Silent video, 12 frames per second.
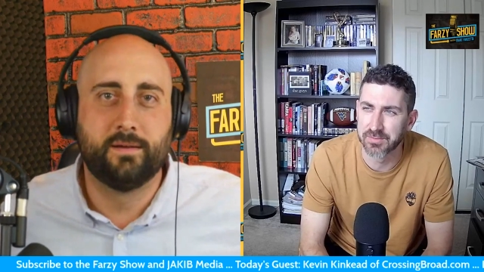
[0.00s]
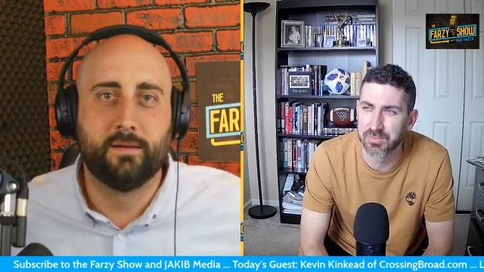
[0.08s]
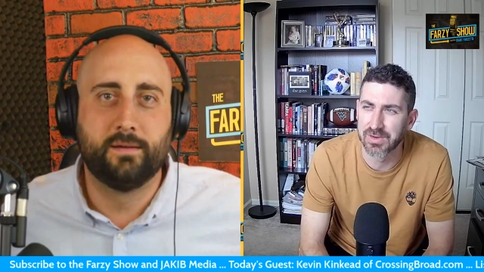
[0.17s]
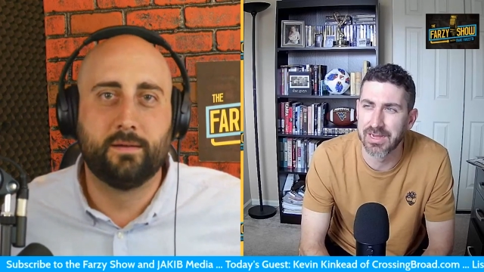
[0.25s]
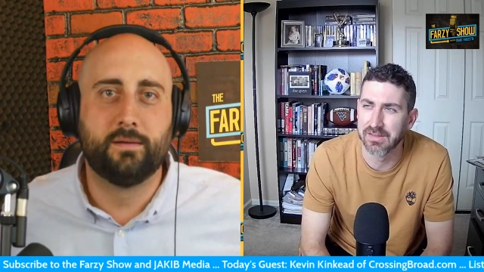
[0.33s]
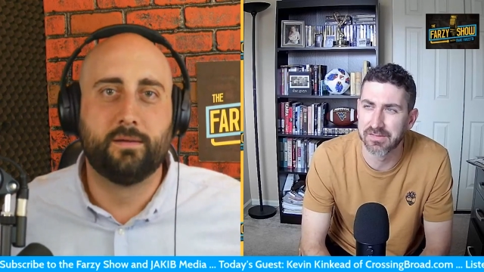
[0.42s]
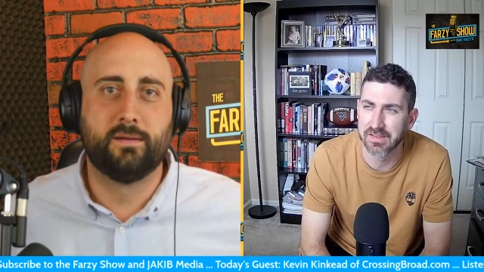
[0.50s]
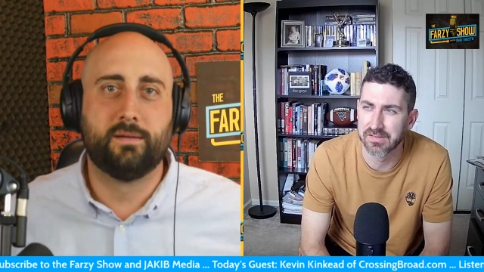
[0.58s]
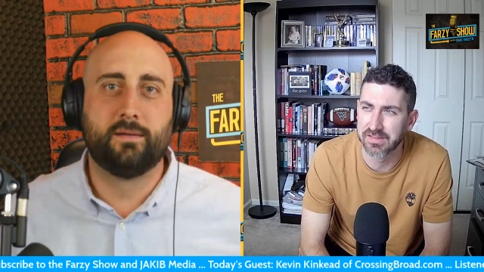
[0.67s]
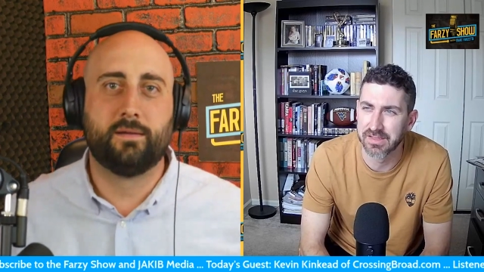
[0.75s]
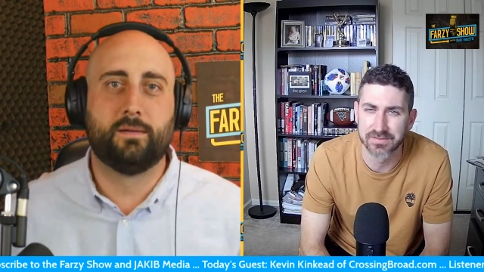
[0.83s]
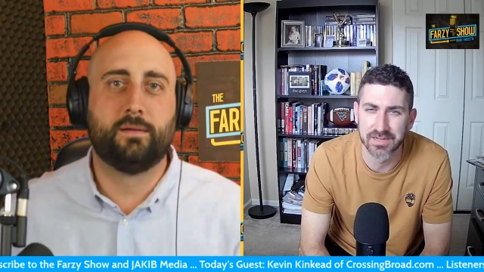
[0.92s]
Speaker 1: of like the
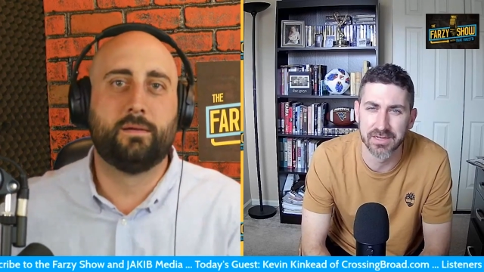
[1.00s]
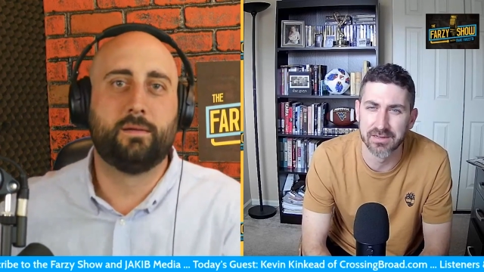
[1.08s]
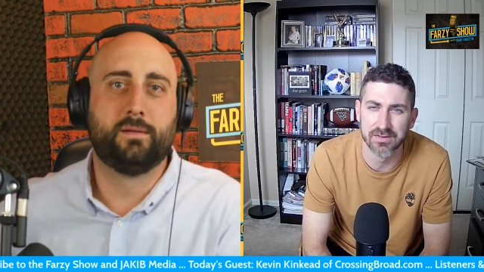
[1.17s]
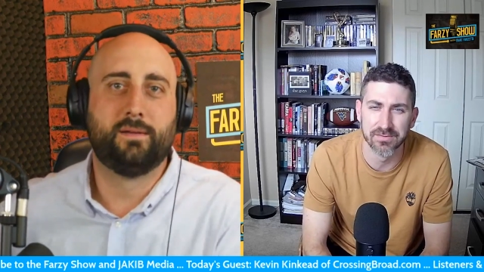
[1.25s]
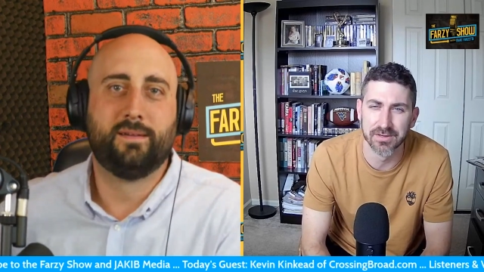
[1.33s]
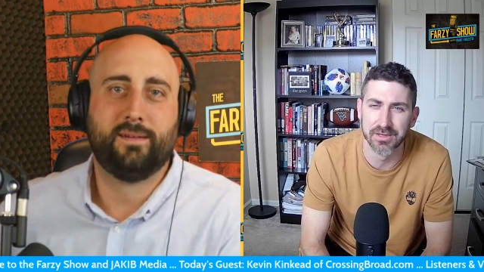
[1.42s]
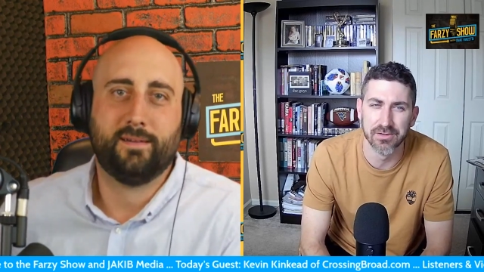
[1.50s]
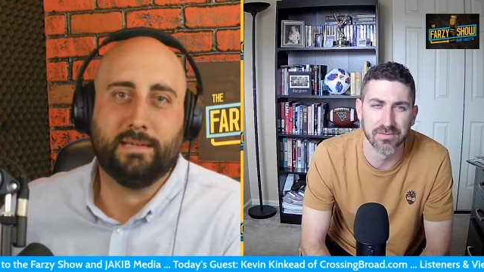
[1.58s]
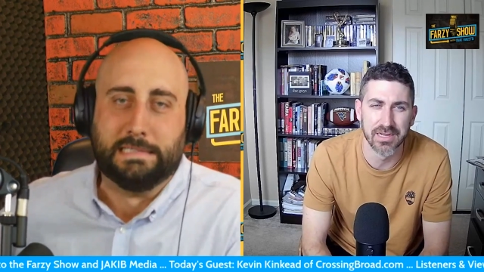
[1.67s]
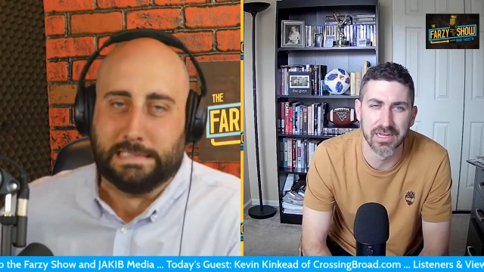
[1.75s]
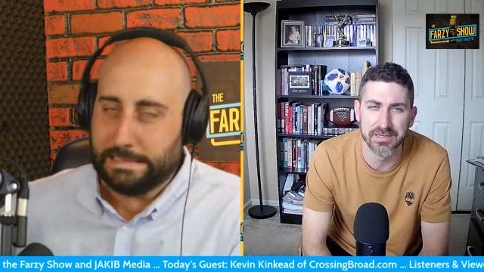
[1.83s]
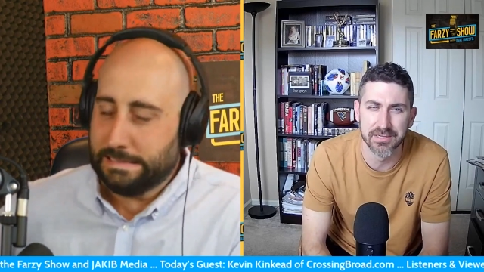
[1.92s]
process stuff kind of hovering
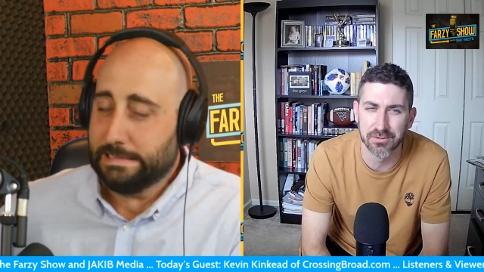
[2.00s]
overhead,